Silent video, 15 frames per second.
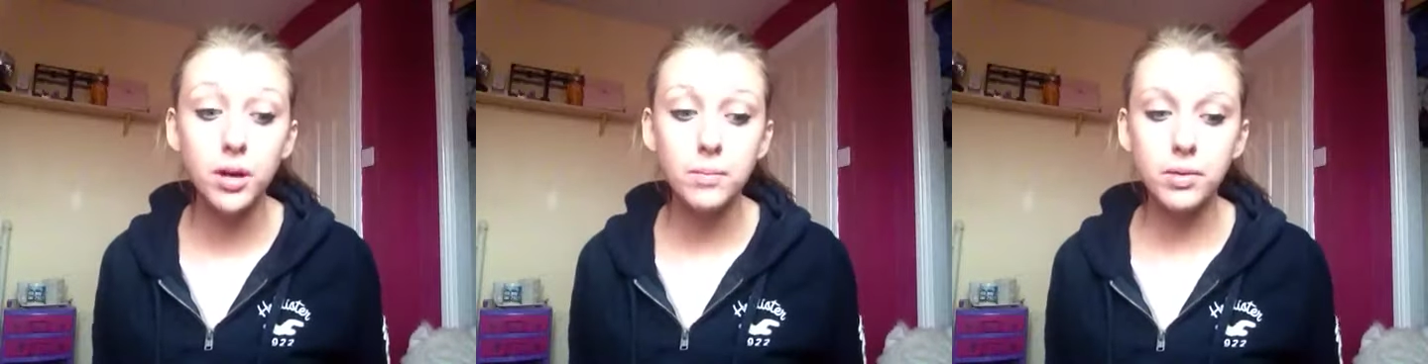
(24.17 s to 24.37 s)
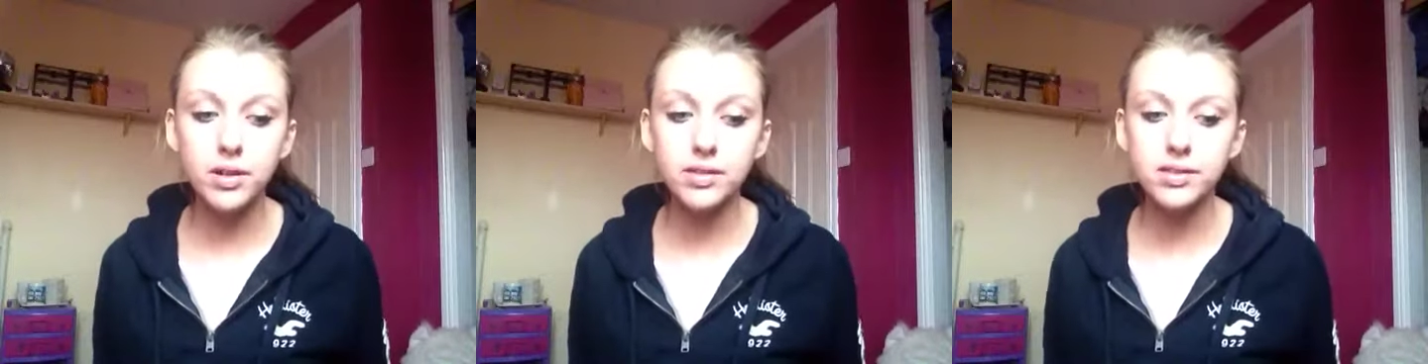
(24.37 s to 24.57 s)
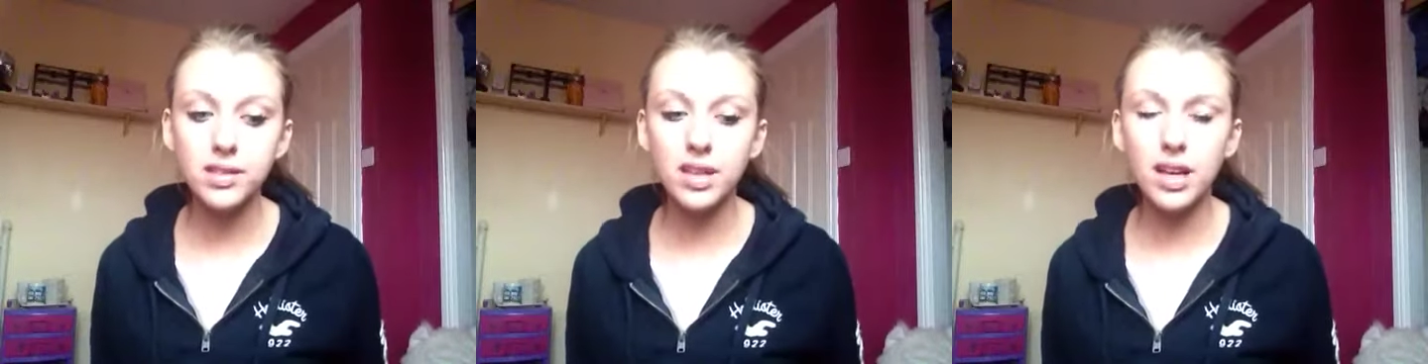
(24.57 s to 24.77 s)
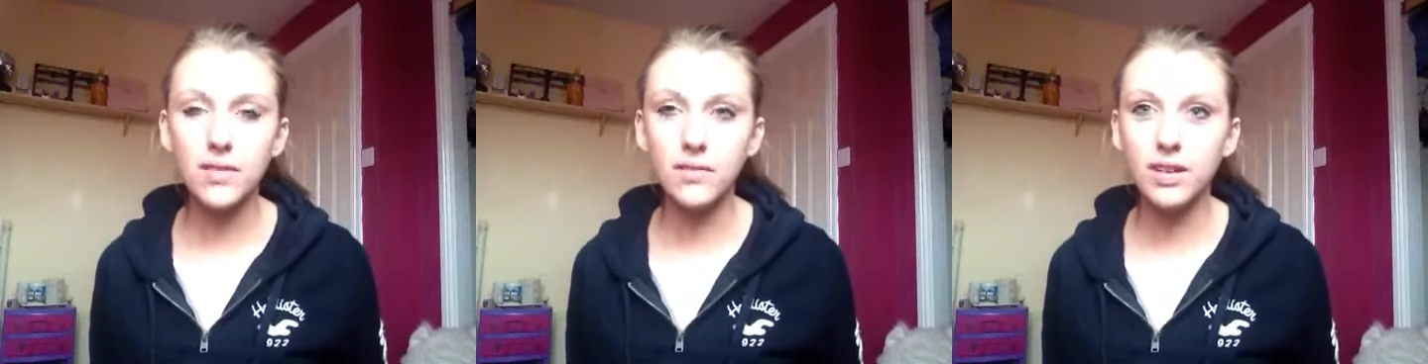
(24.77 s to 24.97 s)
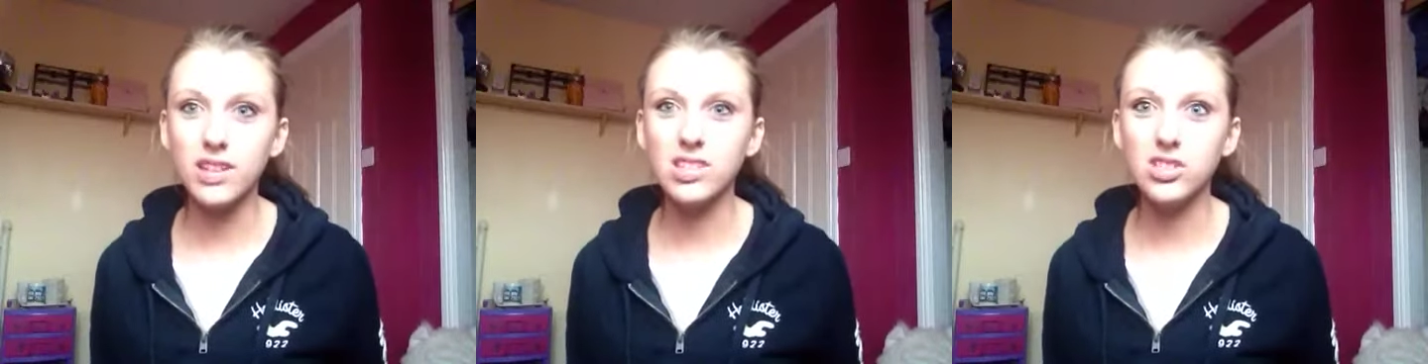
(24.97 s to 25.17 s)
but it's like a
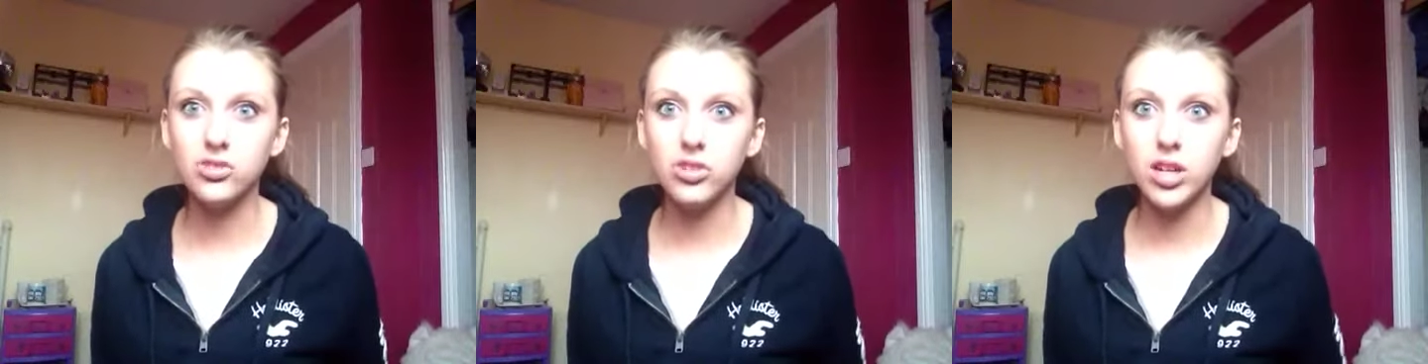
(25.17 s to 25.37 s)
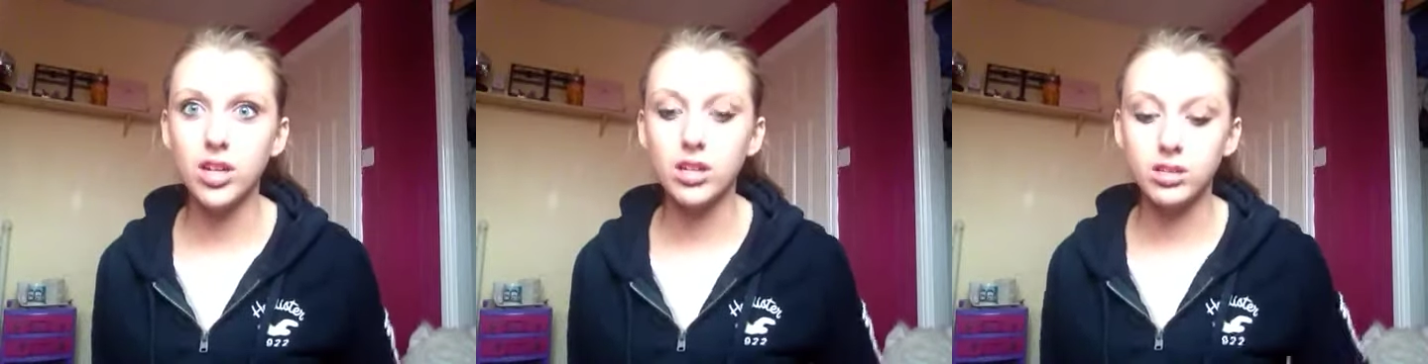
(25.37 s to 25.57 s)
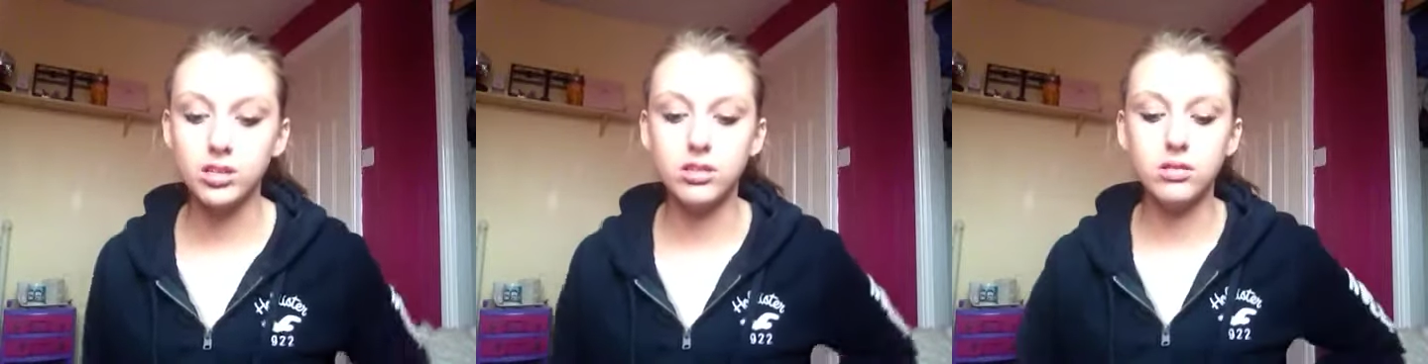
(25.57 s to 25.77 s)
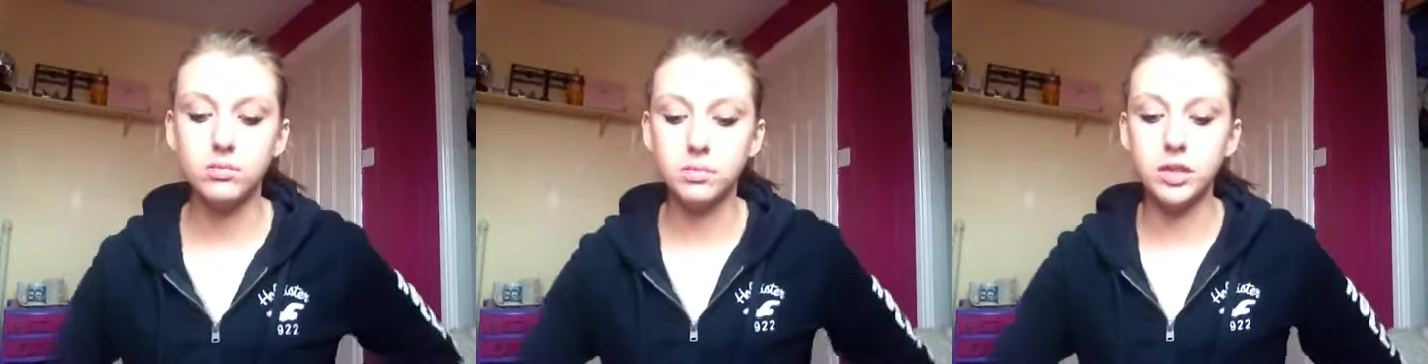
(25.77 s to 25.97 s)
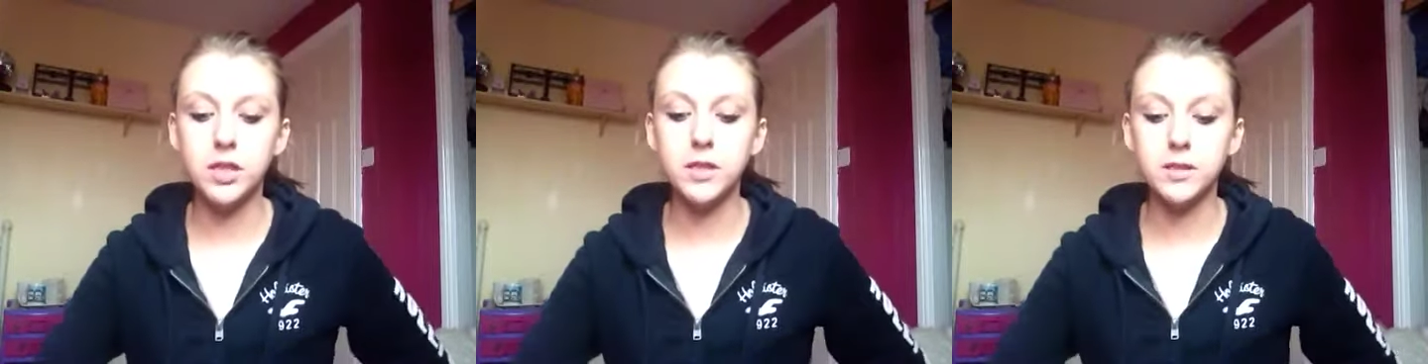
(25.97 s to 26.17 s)
fancy dress
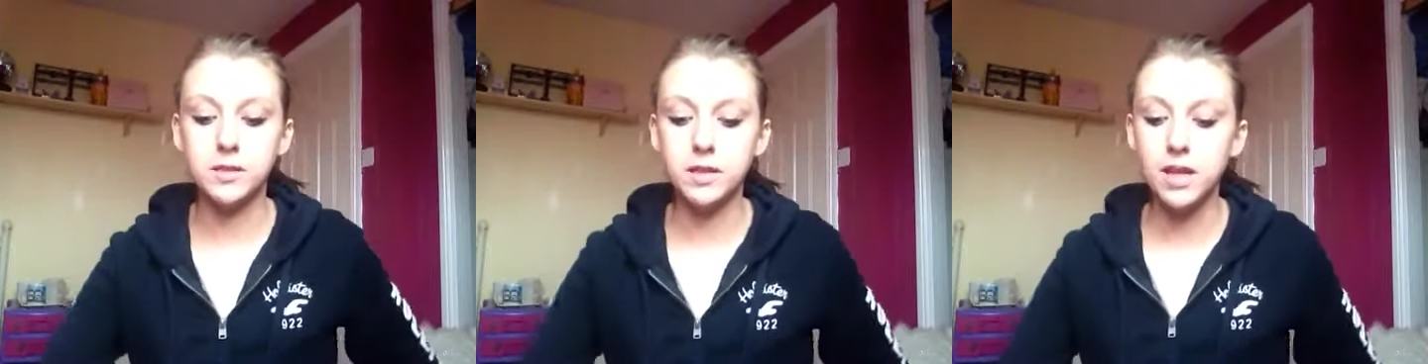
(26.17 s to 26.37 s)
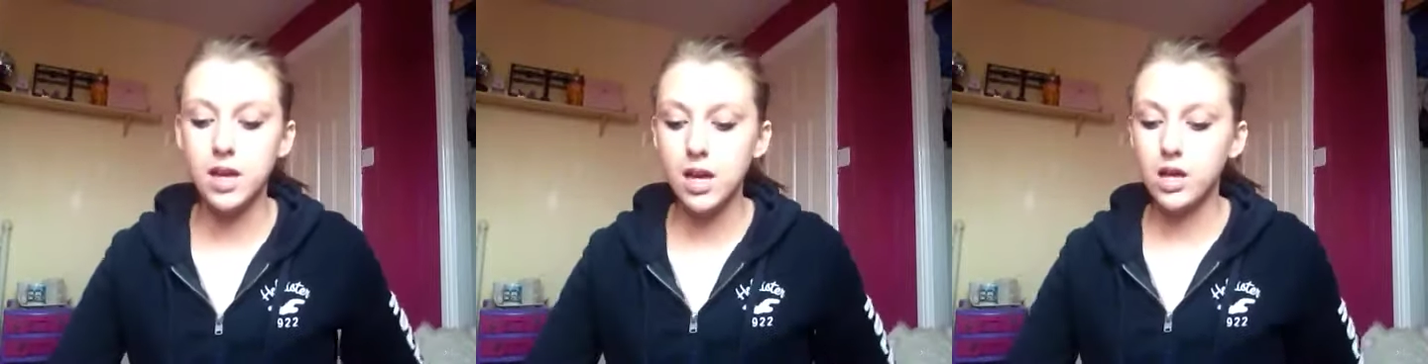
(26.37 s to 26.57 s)
place.